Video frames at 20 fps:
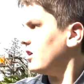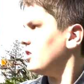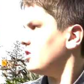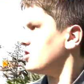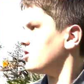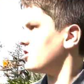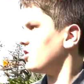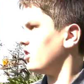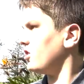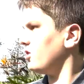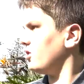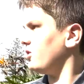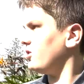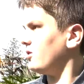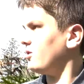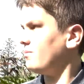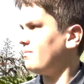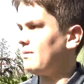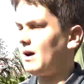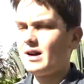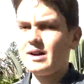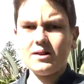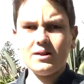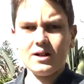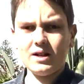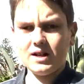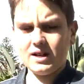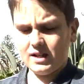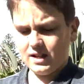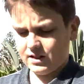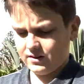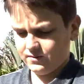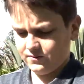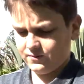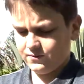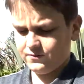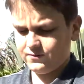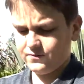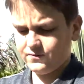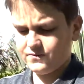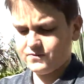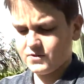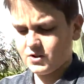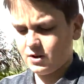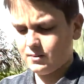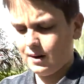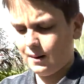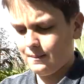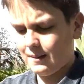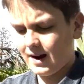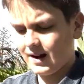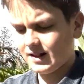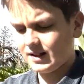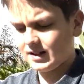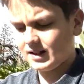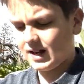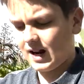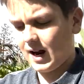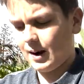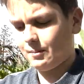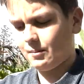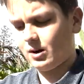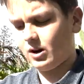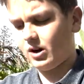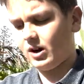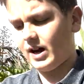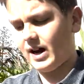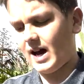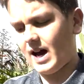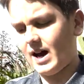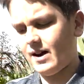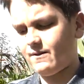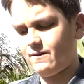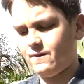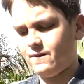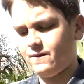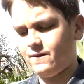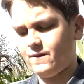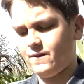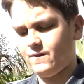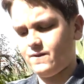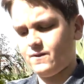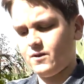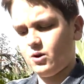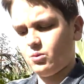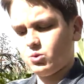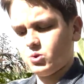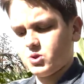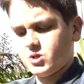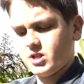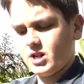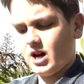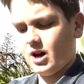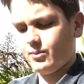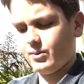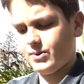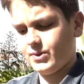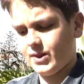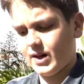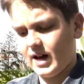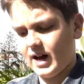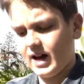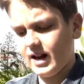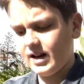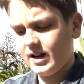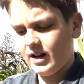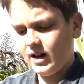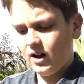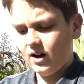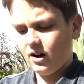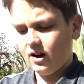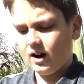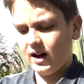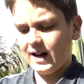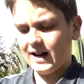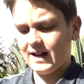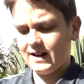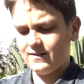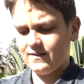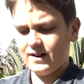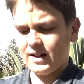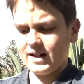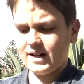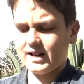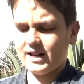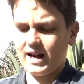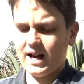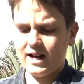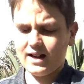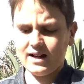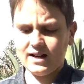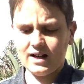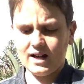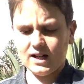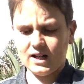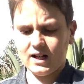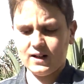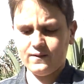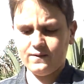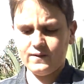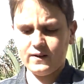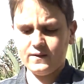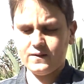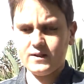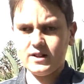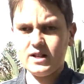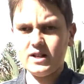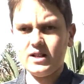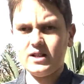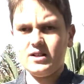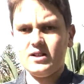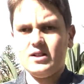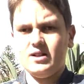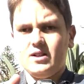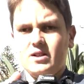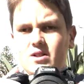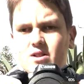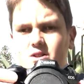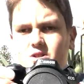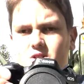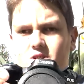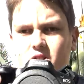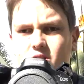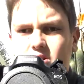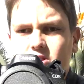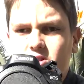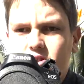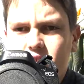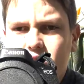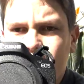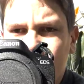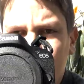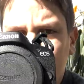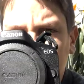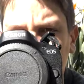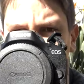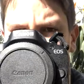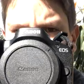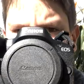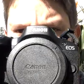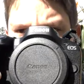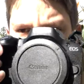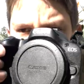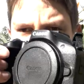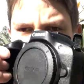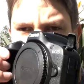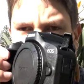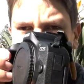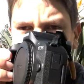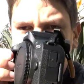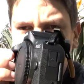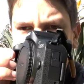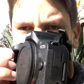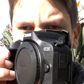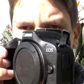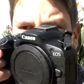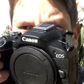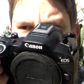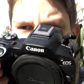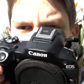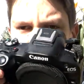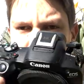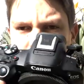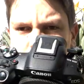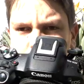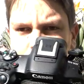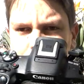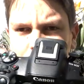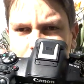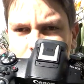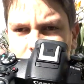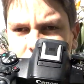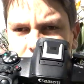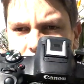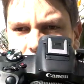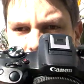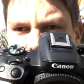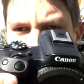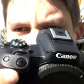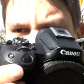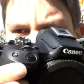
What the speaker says: So my main camera I have, we'll start with that. I have a Canon R50, so just a nice Canon R50, very good body.